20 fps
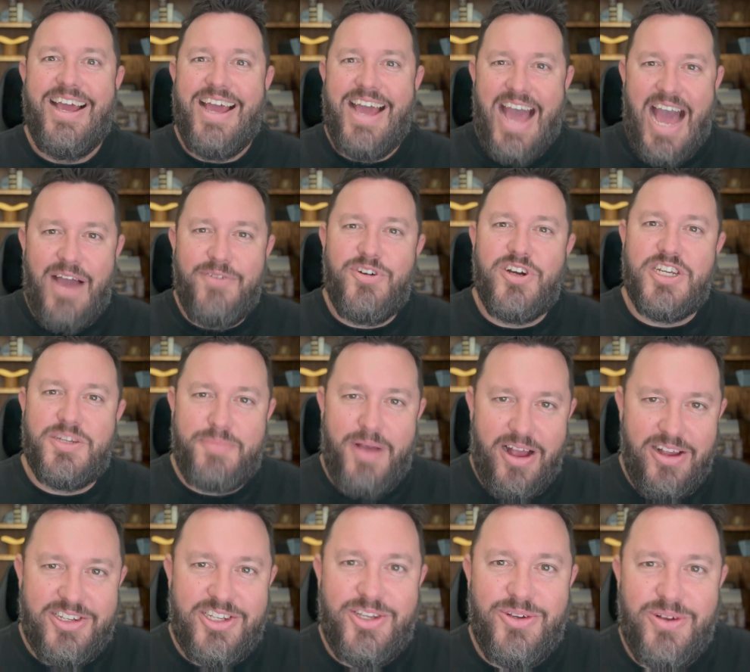Have your
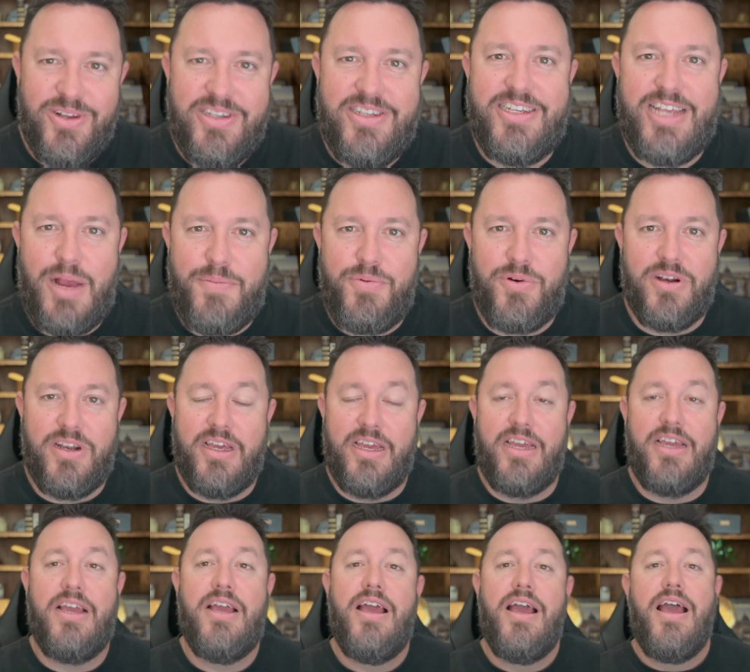spouse do it
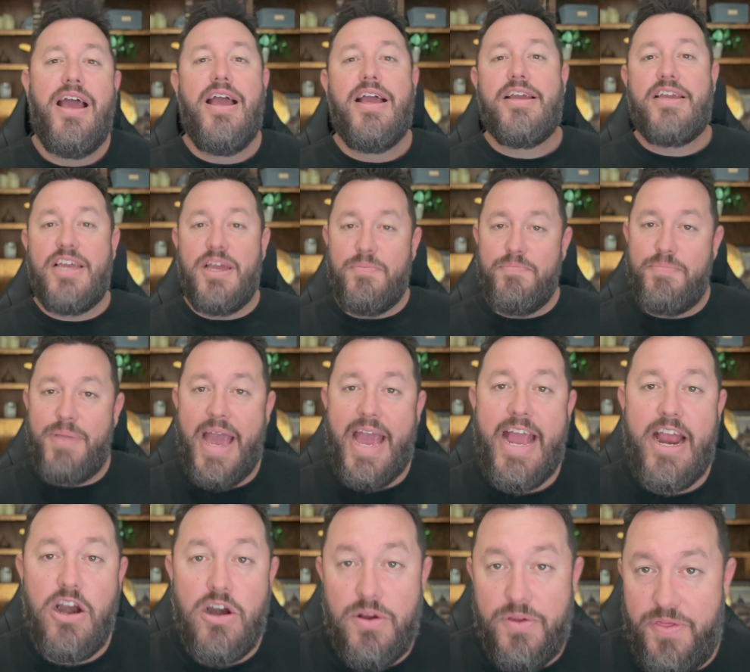separately,
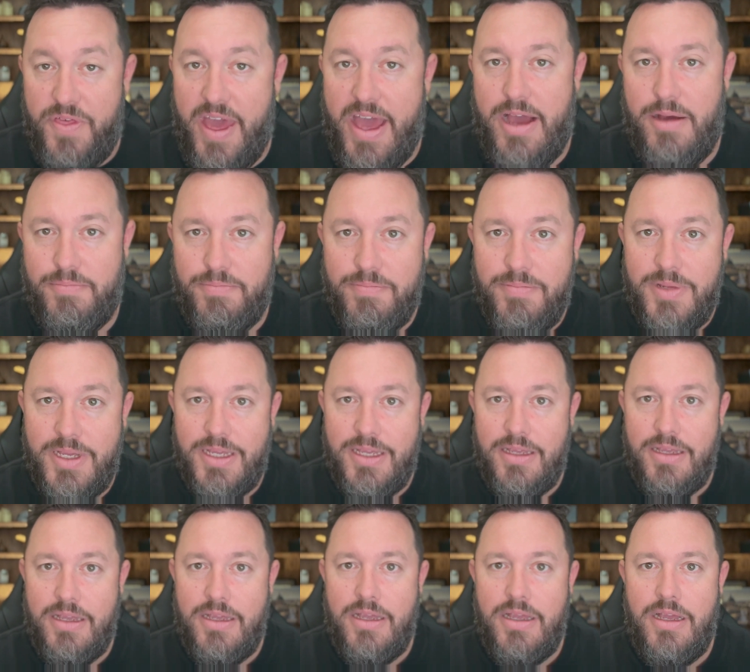compare them,
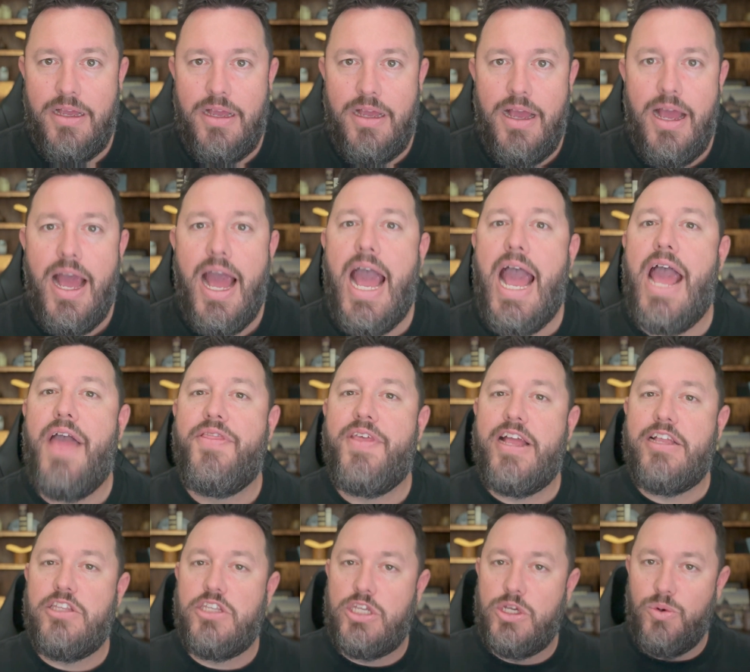and
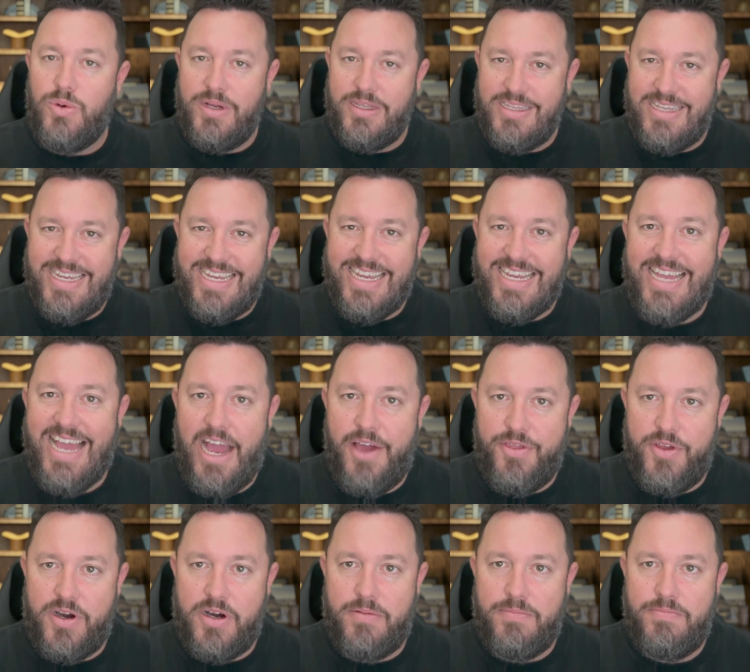then do it
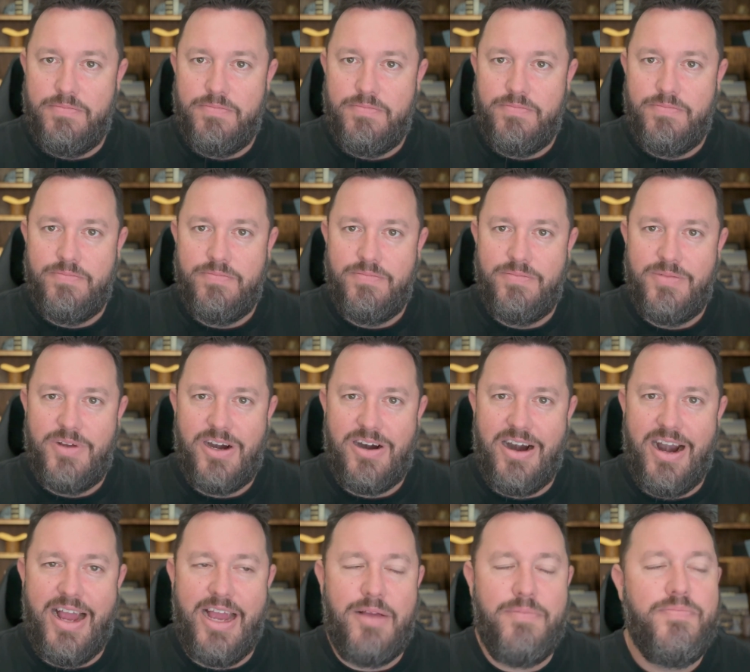together, all
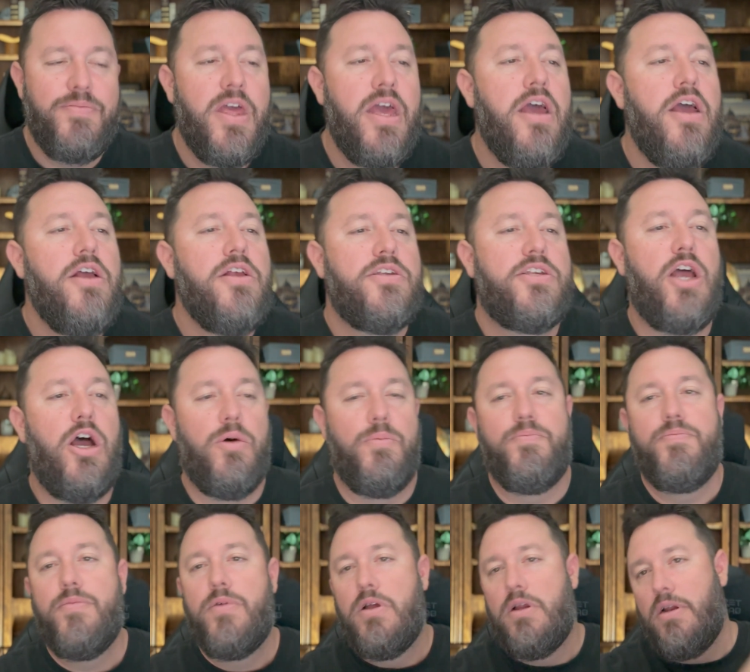right? So
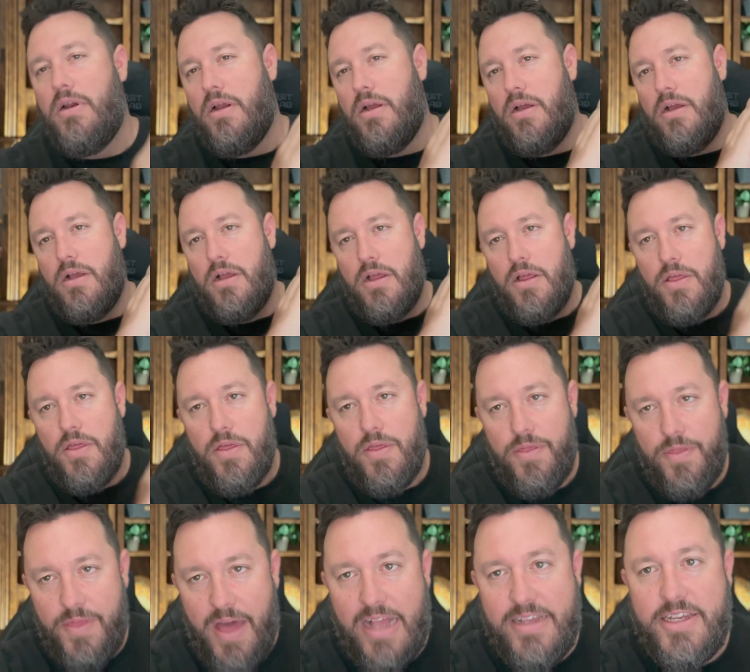
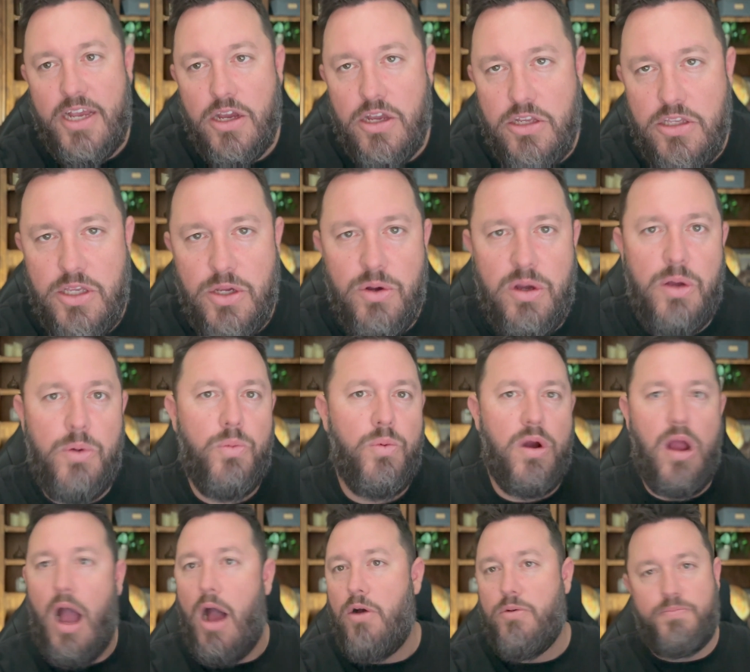that's how you do it.
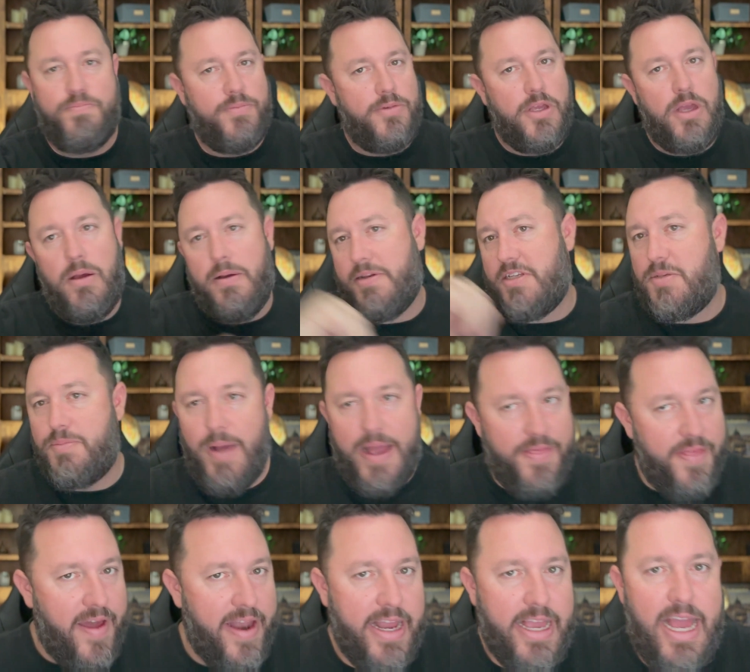Where I'll
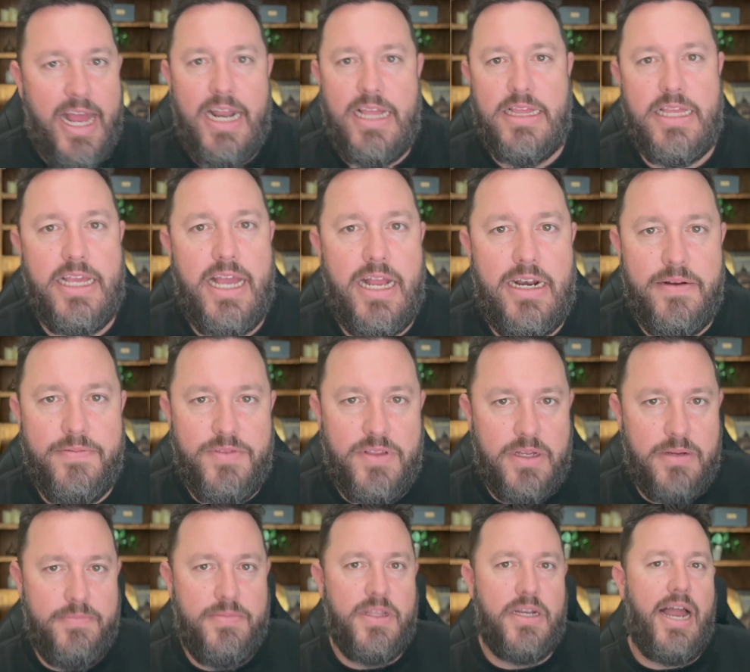explain that again at the end of
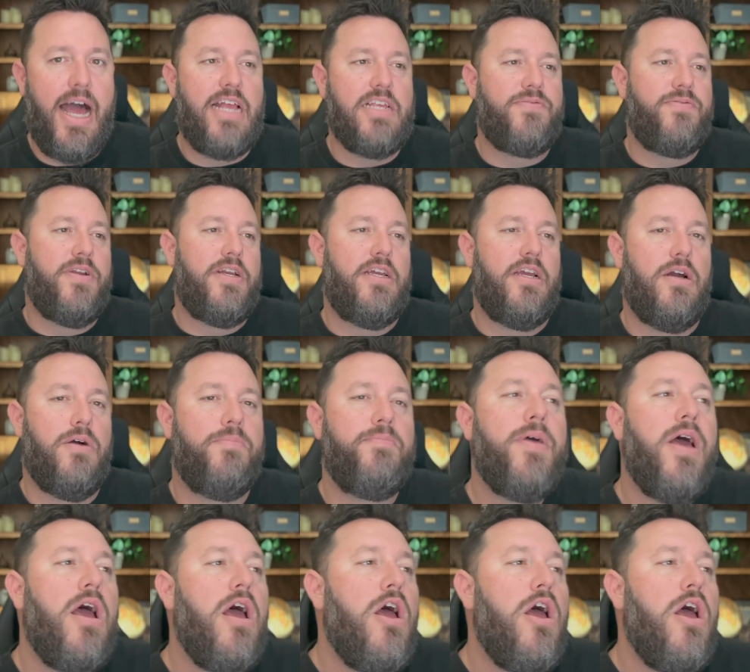the, the last video.